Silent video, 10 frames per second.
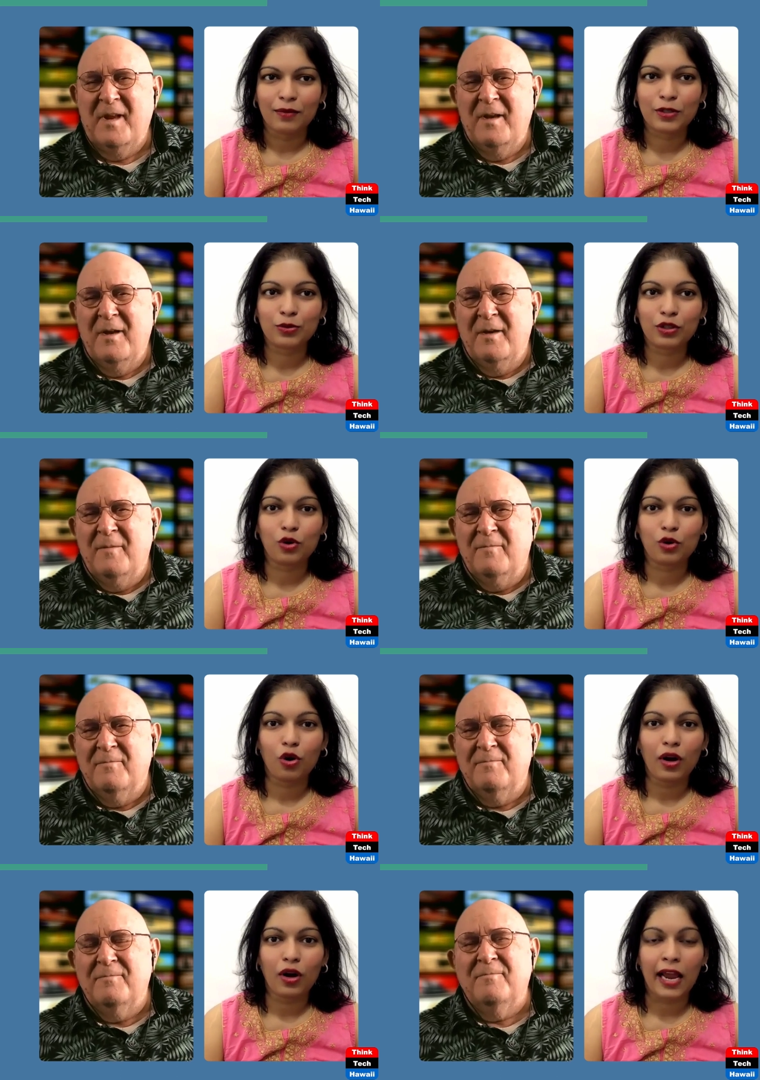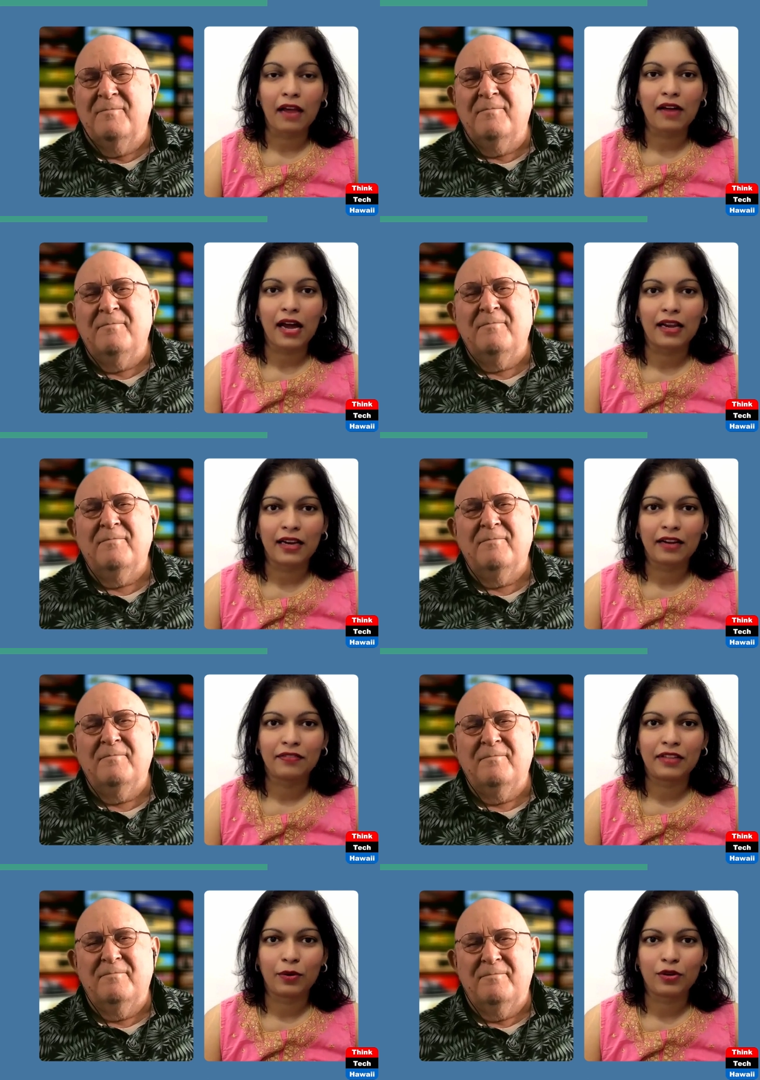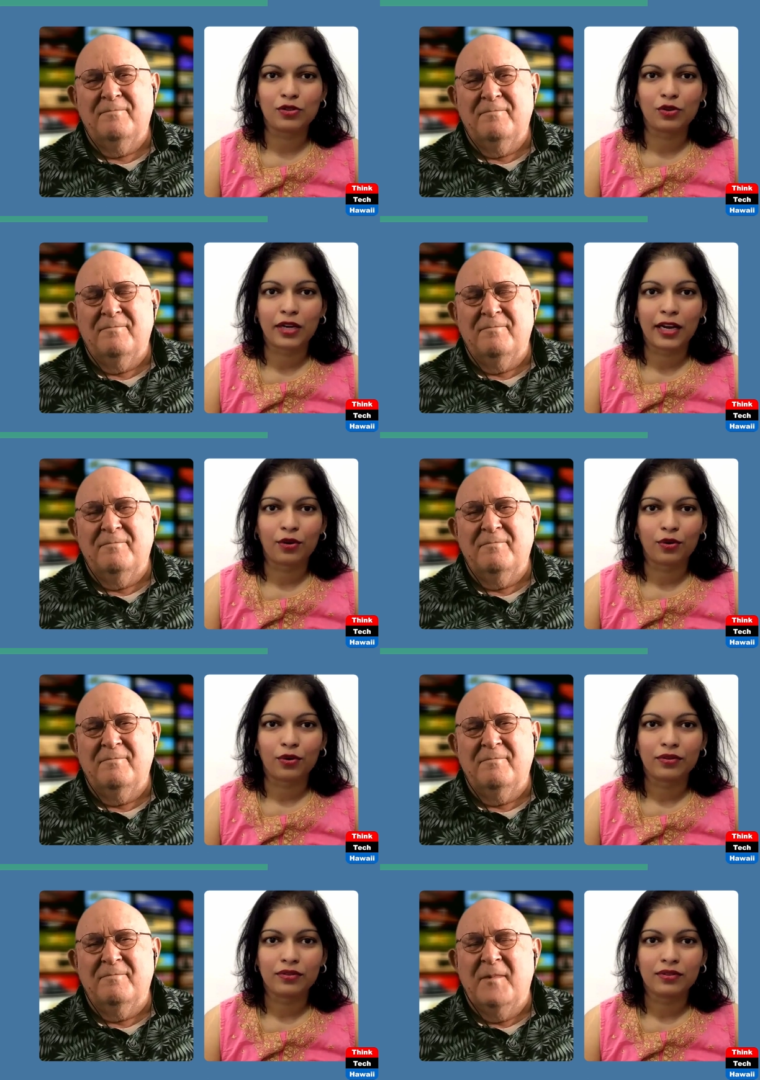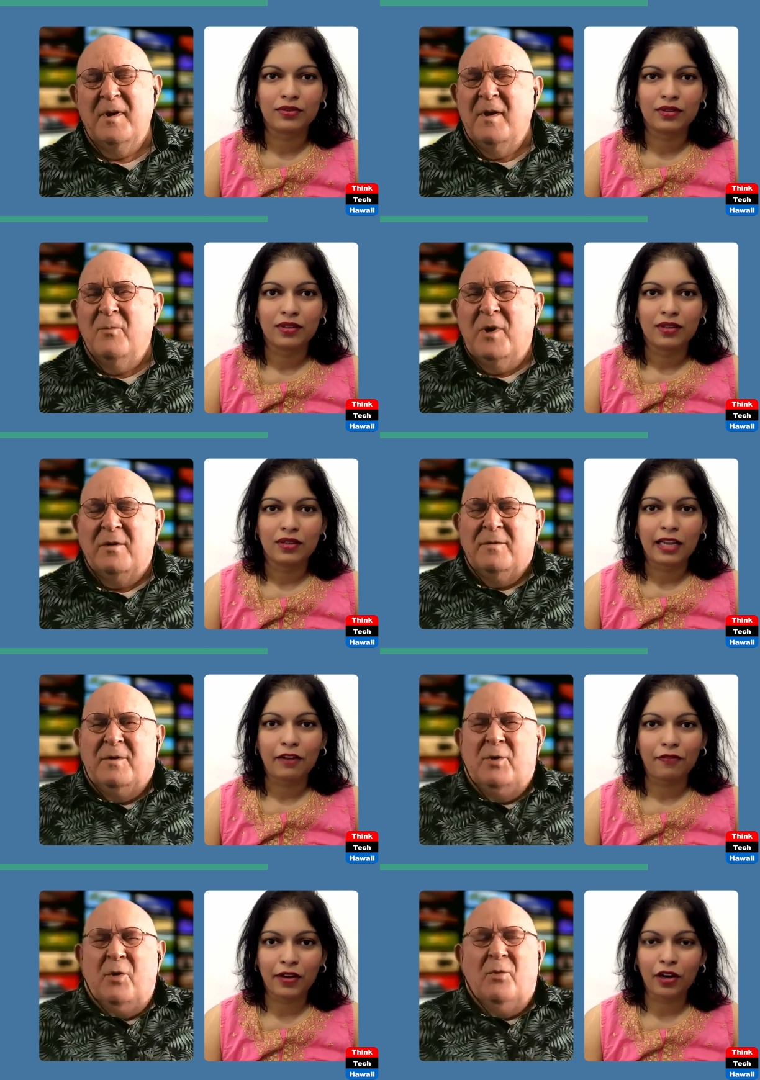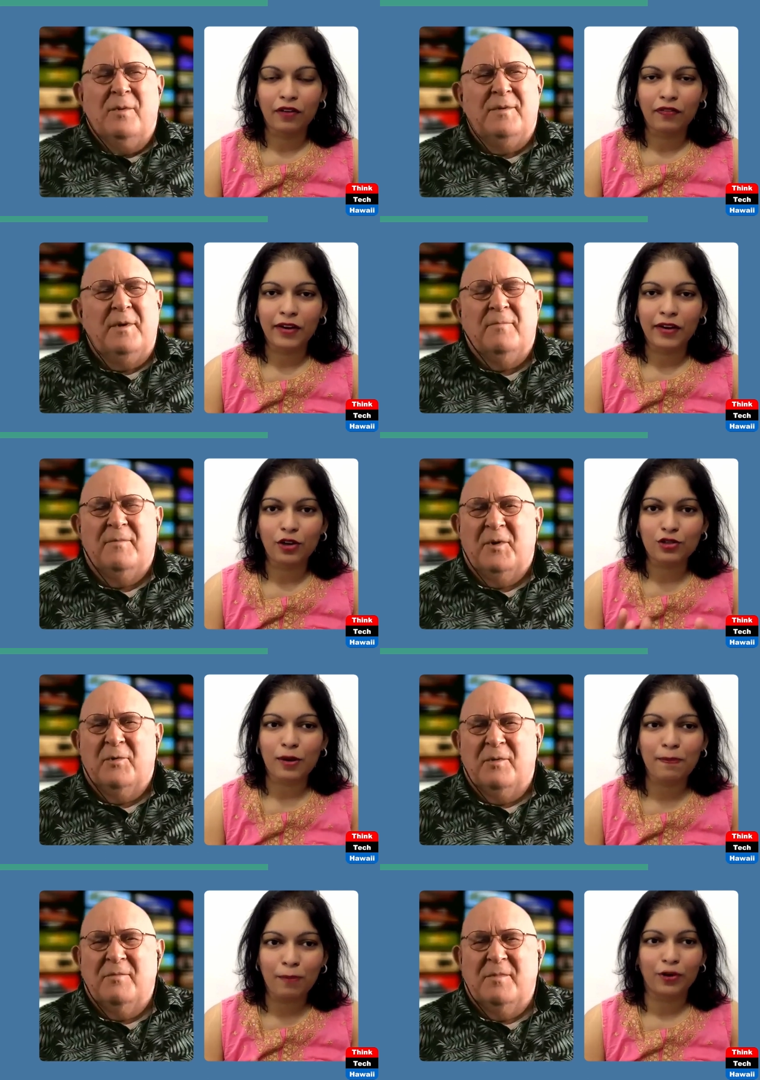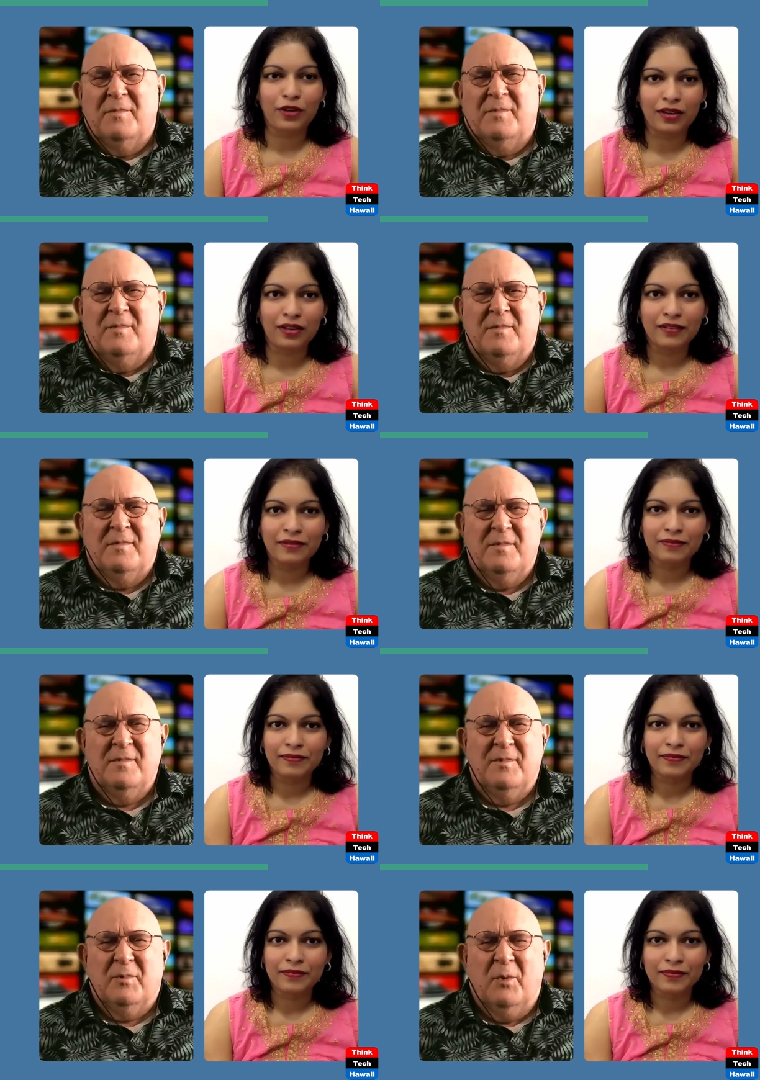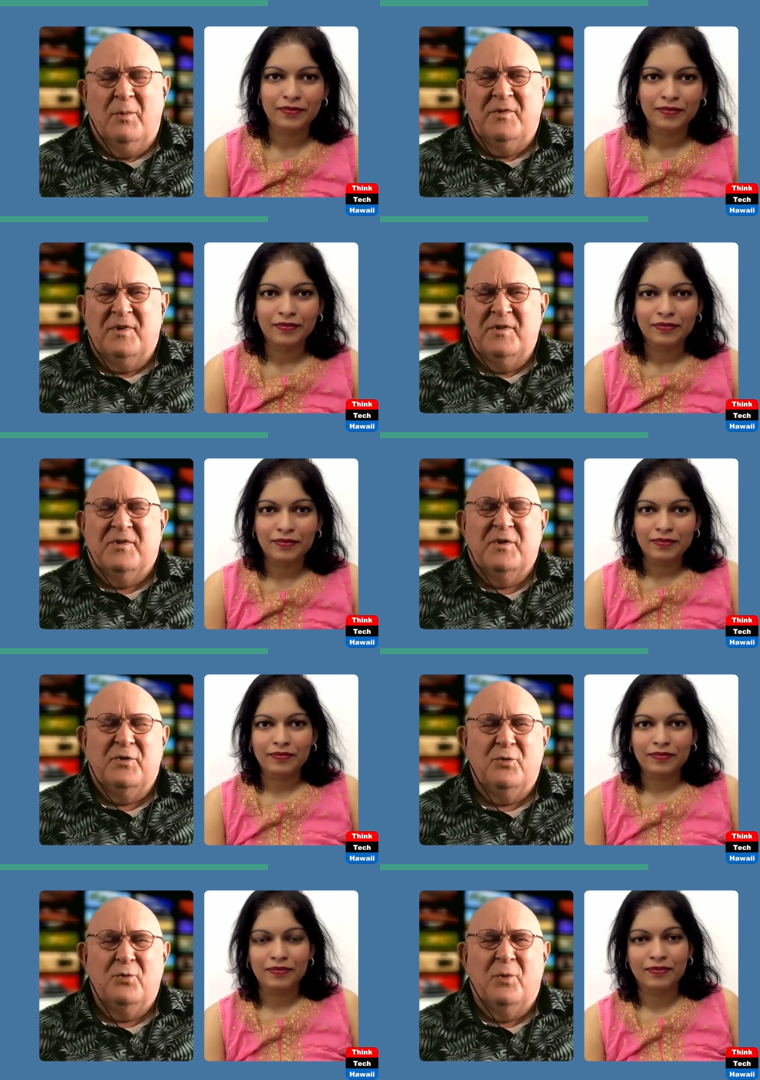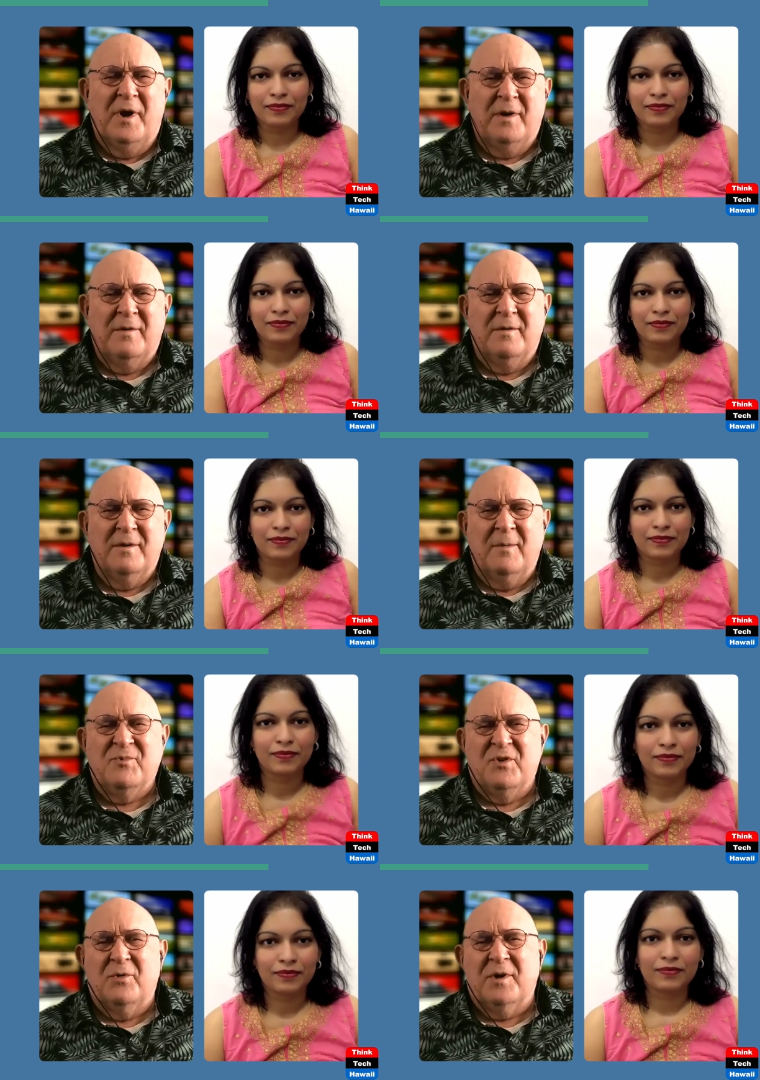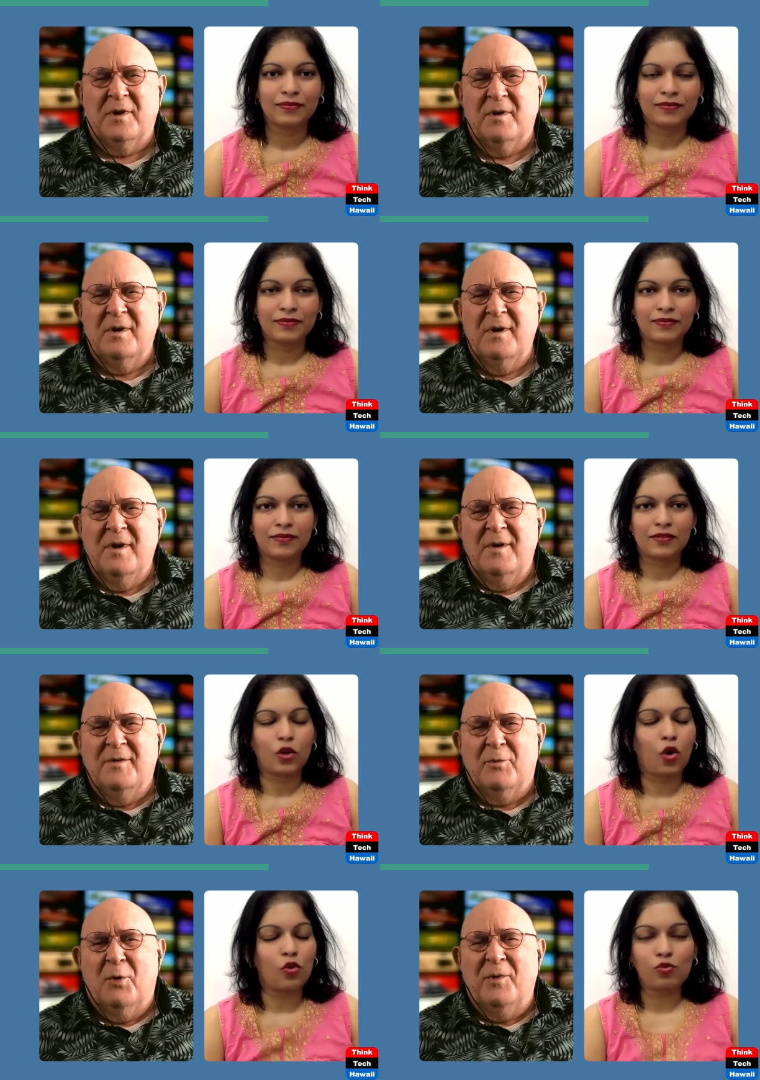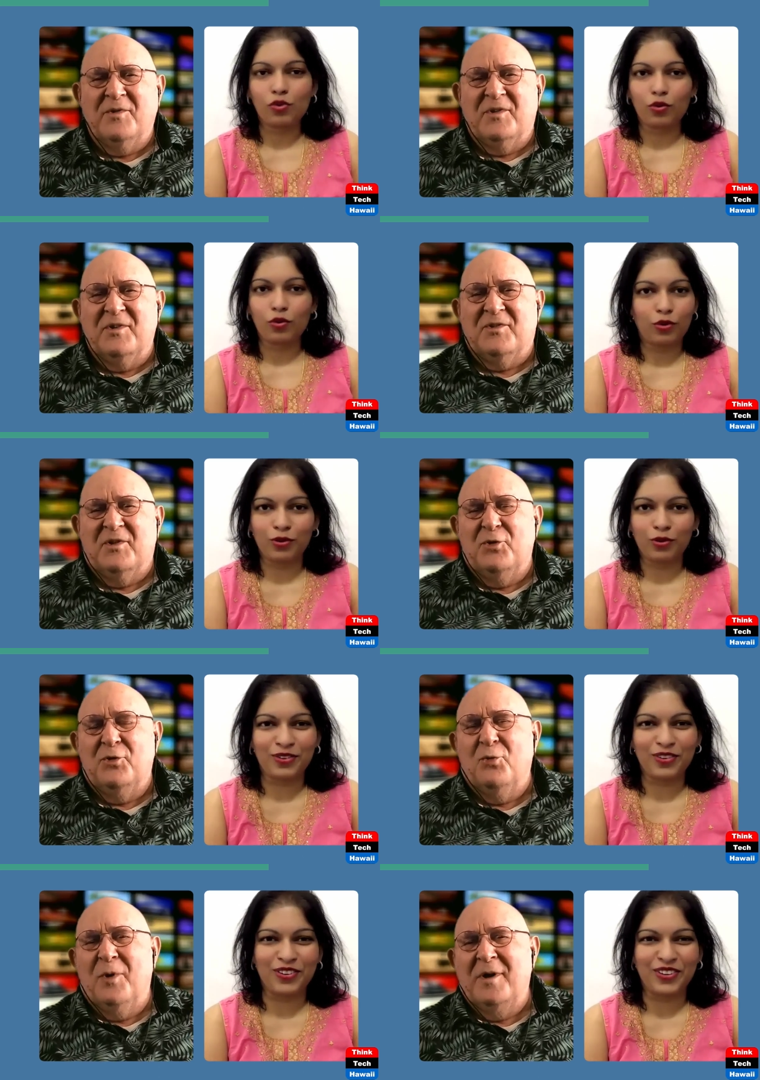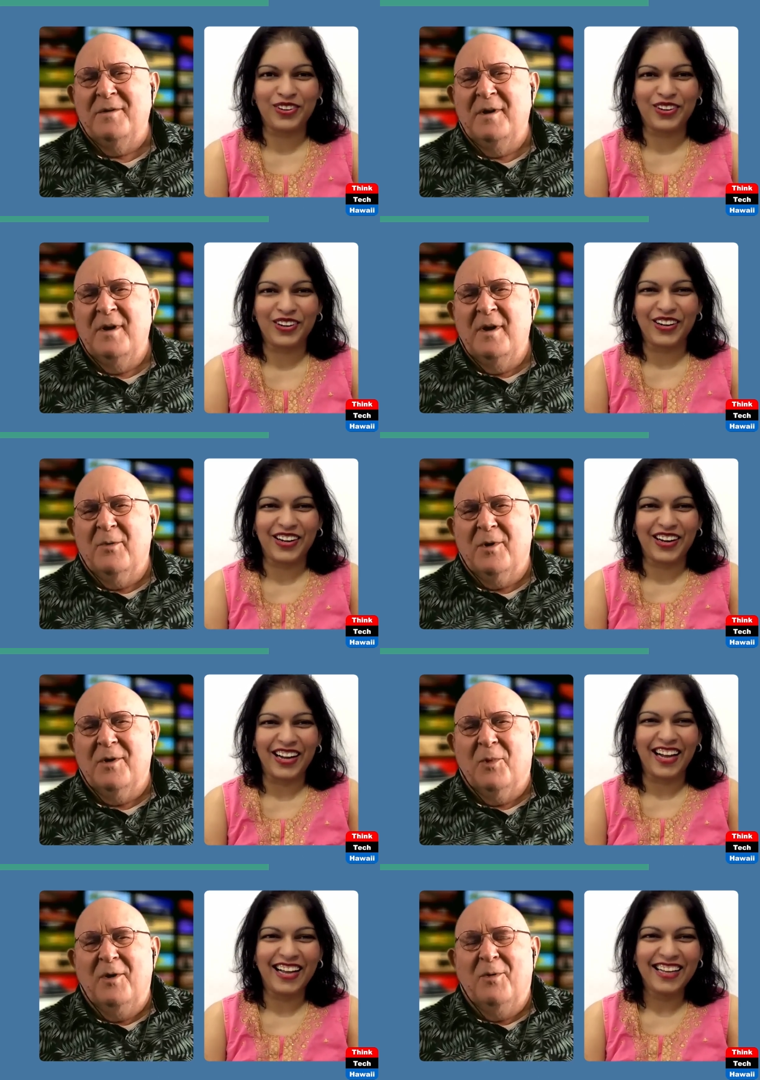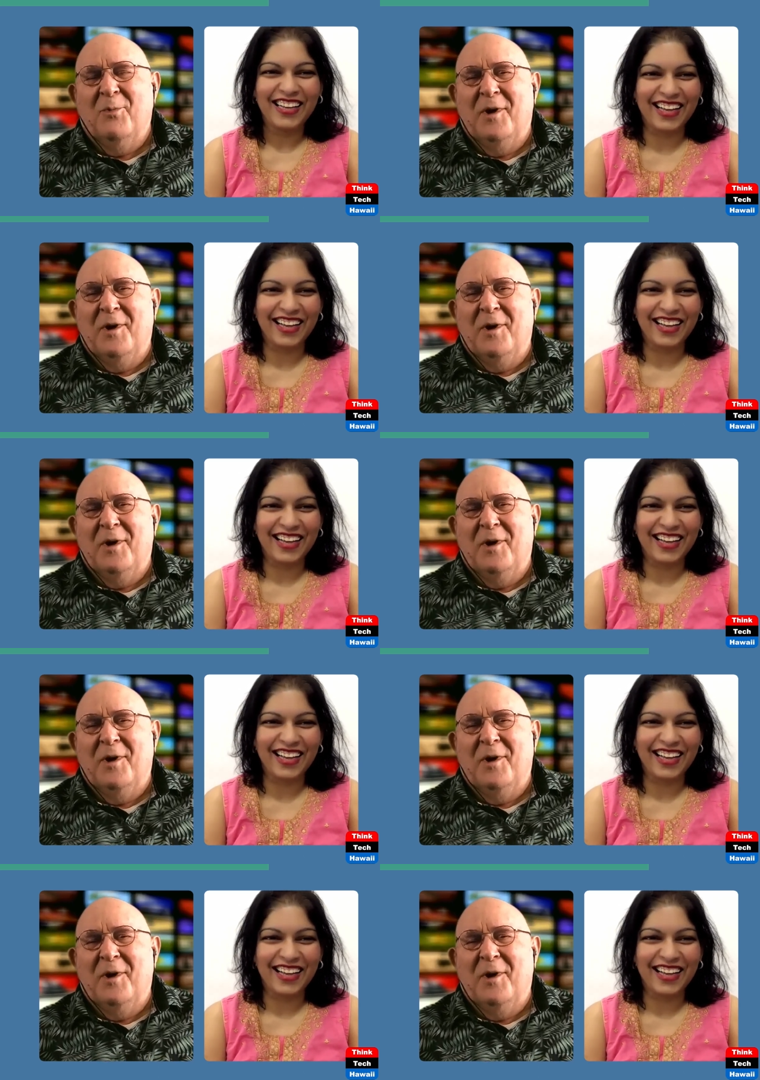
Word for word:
Speaker 1: which would go haywire if there was no NATO. Well, you know, there, there,
Speaker 2: there, always is the UN. I'm joking. There always is the UN. What, what,